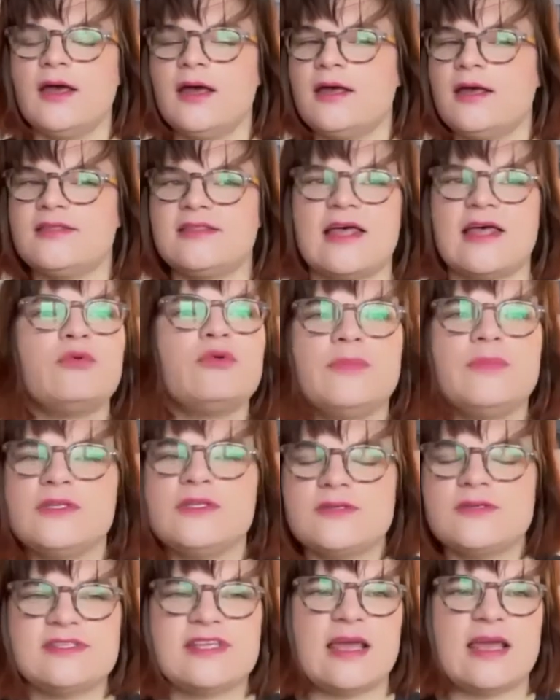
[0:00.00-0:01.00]
that would be
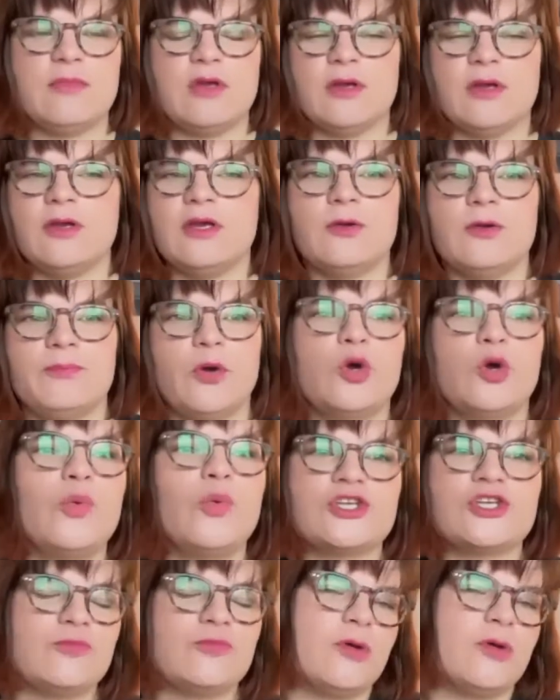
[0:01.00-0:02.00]
the same. A
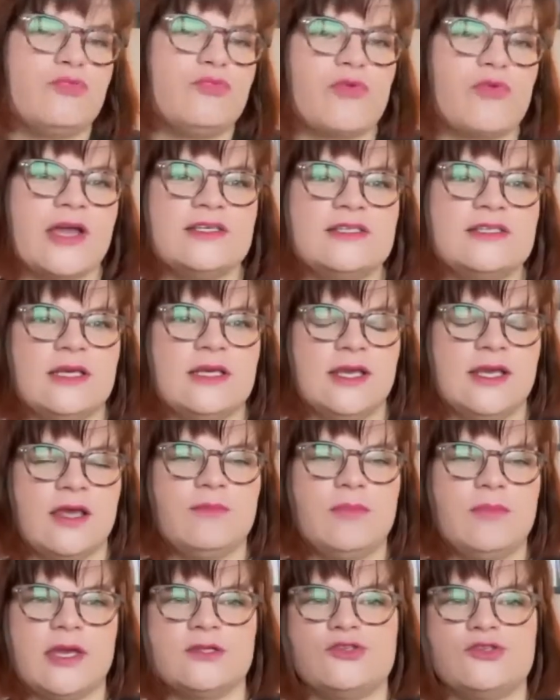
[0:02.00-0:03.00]
question about pricing can
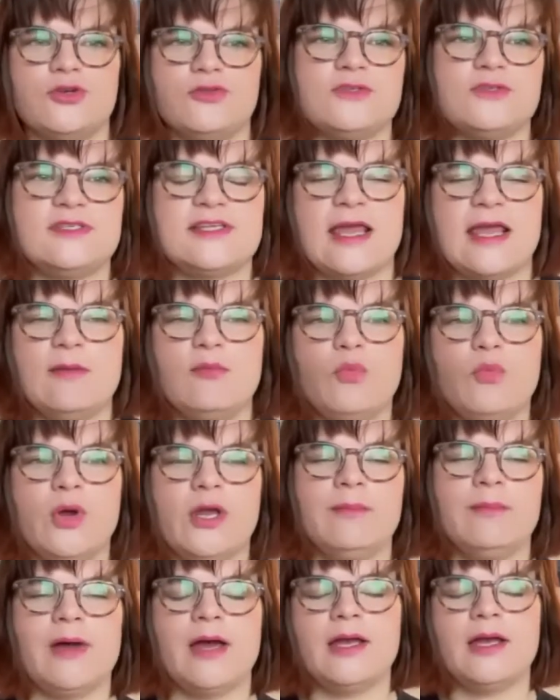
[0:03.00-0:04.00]
be answered the same way
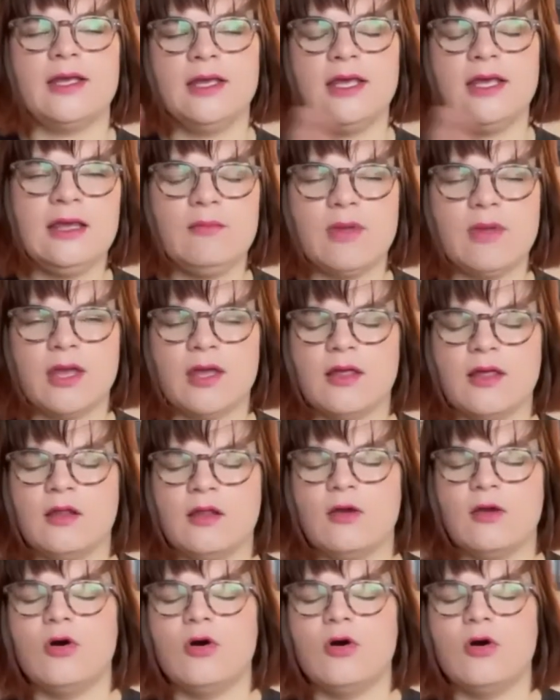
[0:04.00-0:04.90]
by email